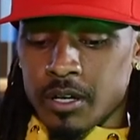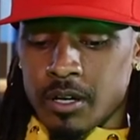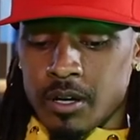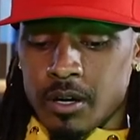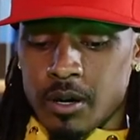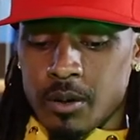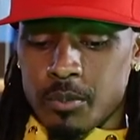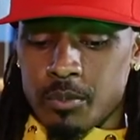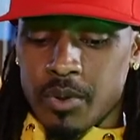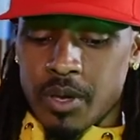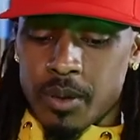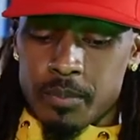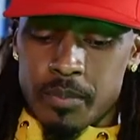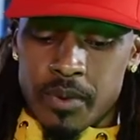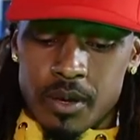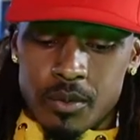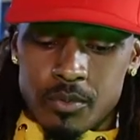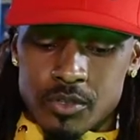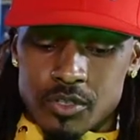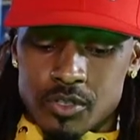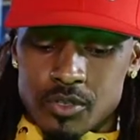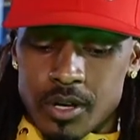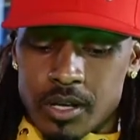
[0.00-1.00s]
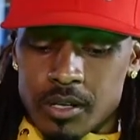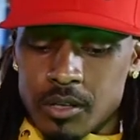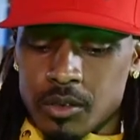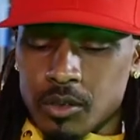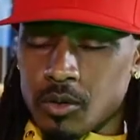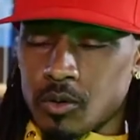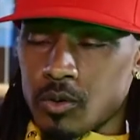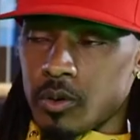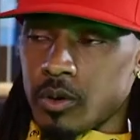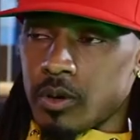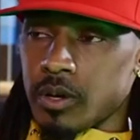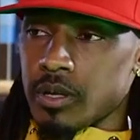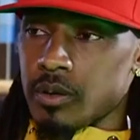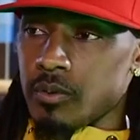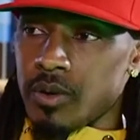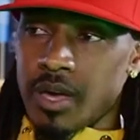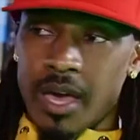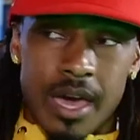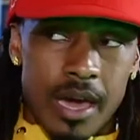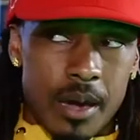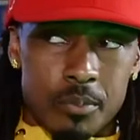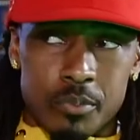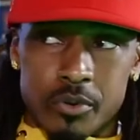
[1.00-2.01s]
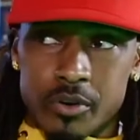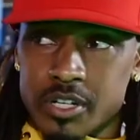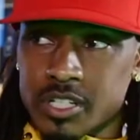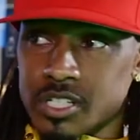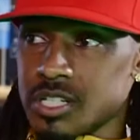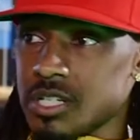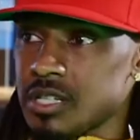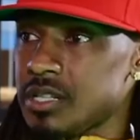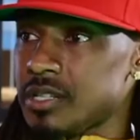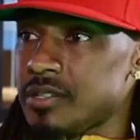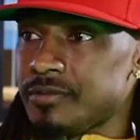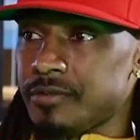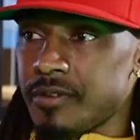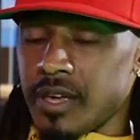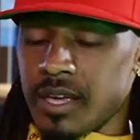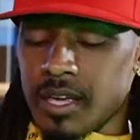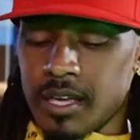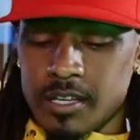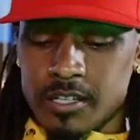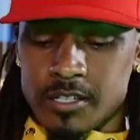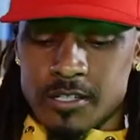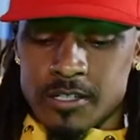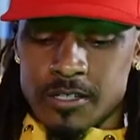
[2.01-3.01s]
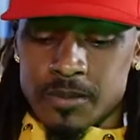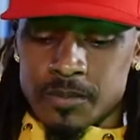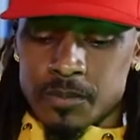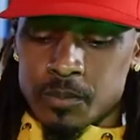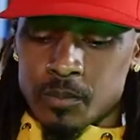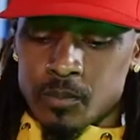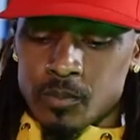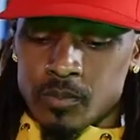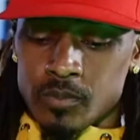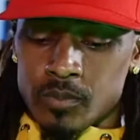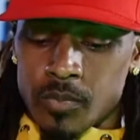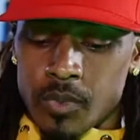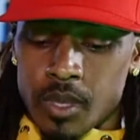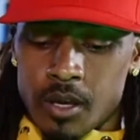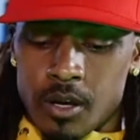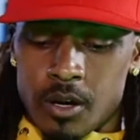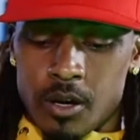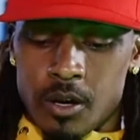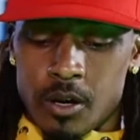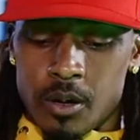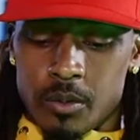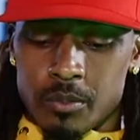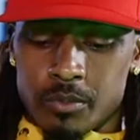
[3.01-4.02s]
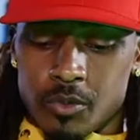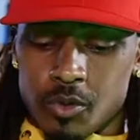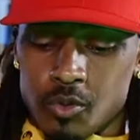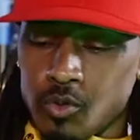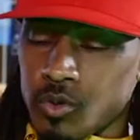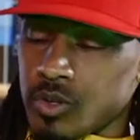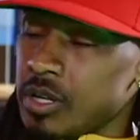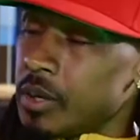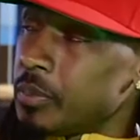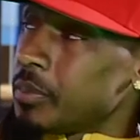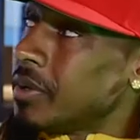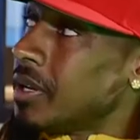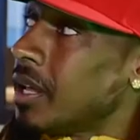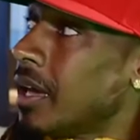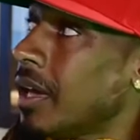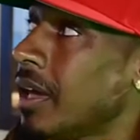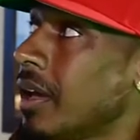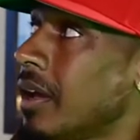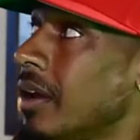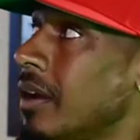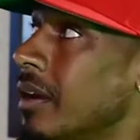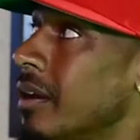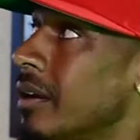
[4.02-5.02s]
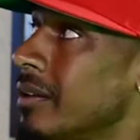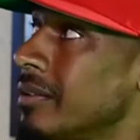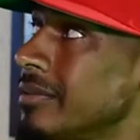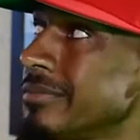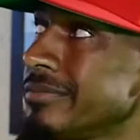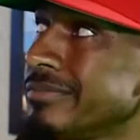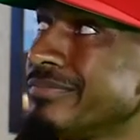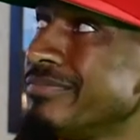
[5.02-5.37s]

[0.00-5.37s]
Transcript: Um, Big Ben was trying to throw it. Had pressure in his face. Mm-hmm. Um, threw it up in the air.